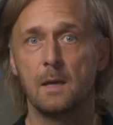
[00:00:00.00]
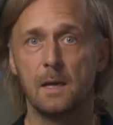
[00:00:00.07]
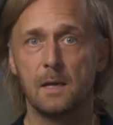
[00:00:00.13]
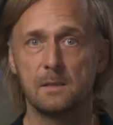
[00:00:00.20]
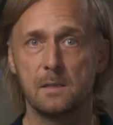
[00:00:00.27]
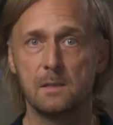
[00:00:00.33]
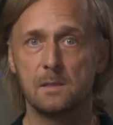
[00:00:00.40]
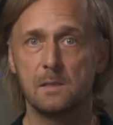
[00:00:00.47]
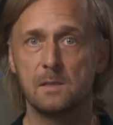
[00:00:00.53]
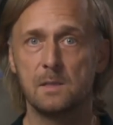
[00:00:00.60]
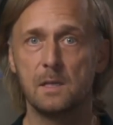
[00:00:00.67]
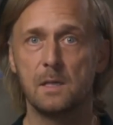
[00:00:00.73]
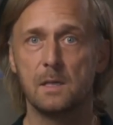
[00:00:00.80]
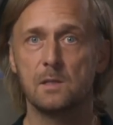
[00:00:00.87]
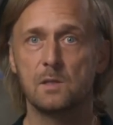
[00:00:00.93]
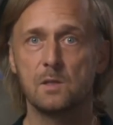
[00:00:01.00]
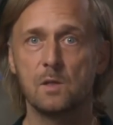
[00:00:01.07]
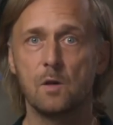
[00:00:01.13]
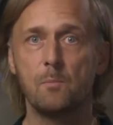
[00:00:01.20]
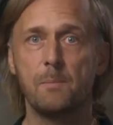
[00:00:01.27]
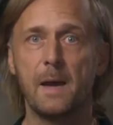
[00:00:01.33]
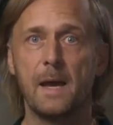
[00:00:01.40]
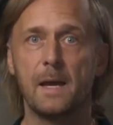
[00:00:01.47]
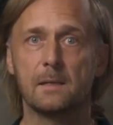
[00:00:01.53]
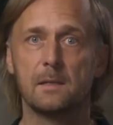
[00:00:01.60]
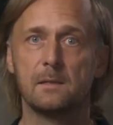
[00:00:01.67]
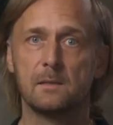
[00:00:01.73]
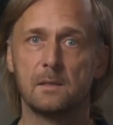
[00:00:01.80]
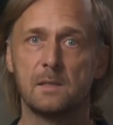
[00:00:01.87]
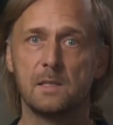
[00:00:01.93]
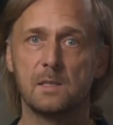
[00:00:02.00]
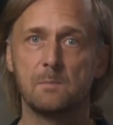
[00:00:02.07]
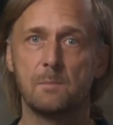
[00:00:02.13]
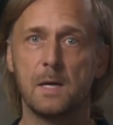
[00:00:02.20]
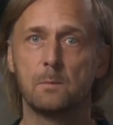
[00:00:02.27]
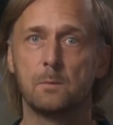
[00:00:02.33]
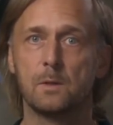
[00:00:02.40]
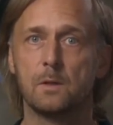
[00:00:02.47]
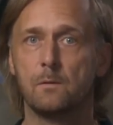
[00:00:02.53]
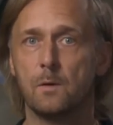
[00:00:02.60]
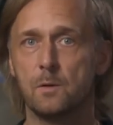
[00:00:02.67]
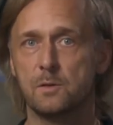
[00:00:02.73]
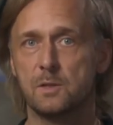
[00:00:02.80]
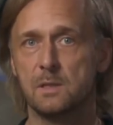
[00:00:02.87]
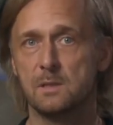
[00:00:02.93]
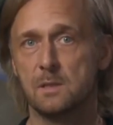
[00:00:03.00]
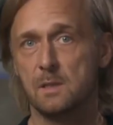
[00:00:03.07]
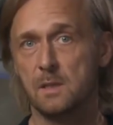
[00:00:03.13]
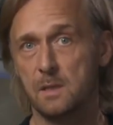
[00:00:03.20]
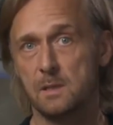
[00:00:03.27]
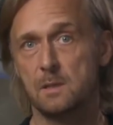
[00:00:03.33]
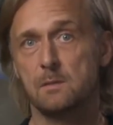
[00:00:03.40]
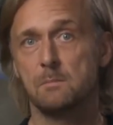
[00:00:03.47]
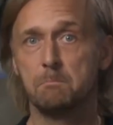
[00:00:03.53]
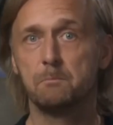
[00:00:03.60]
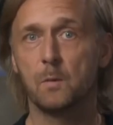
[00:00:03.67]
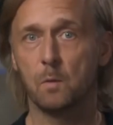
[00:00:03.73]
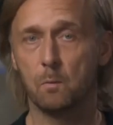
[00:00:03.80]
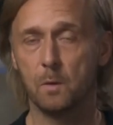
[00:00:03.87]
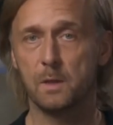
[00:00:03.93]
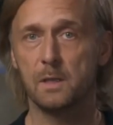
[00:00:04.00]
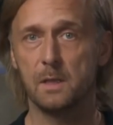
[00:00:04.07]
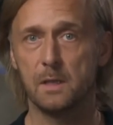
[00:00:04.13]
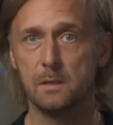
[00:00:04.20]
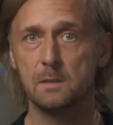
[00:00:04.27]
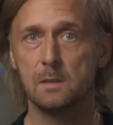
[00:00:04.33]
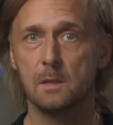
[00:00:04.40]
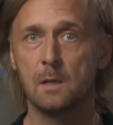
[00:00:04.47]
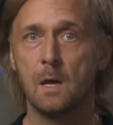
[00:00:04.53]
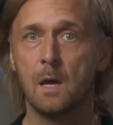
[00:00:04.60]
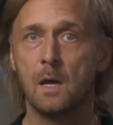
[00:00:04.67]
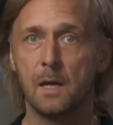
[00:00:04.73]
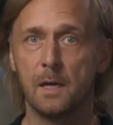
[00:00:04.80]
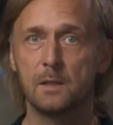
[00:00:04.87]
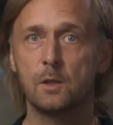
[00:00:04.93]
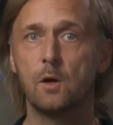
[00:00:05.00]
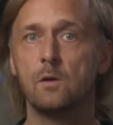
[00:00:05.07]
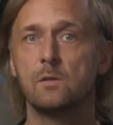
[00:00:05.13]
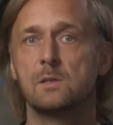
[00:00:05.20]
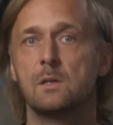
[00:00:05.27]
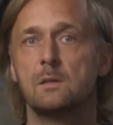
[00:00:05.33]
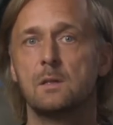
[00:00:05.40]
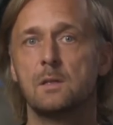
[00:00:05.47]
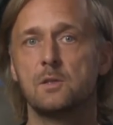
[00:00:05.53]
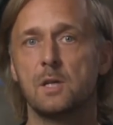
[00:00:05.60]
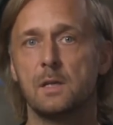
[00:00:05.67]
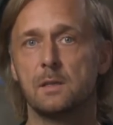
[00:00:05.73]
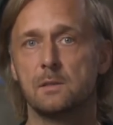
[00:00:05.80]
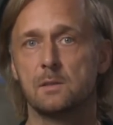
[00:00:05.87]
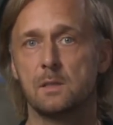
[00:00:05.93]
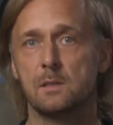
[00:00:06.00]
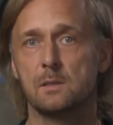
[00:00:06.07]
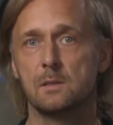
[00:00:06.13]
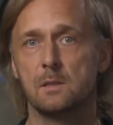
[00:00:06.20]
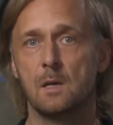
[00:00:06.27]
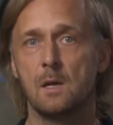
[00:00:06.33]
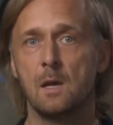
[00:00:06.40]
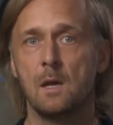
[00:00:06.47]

And since the city is so packed and the disk bandwidth of all gens is what it is, it constantly challenged us.